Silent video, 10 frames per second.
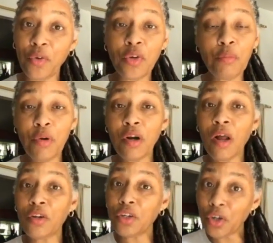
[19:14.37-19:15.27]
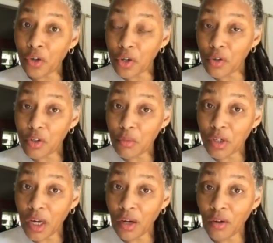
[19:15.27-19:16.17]
You can put it on your YouTube
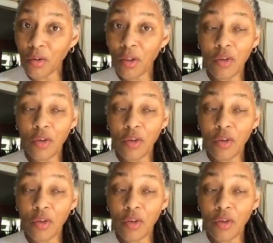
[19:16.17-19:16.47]
channel.